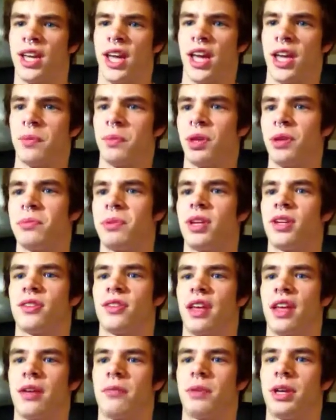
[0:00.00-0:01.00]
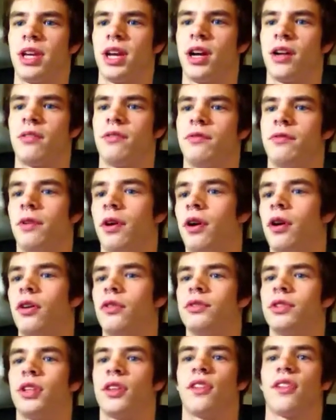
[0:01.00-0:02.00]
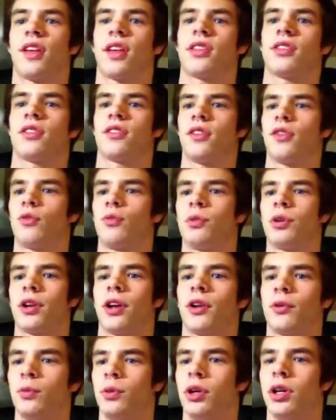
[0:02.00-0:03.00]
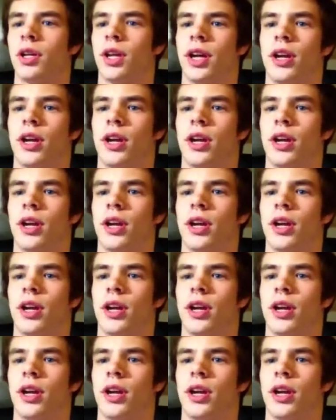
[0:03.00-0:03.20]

Amy because Amy got involved and saying this is one-on-one.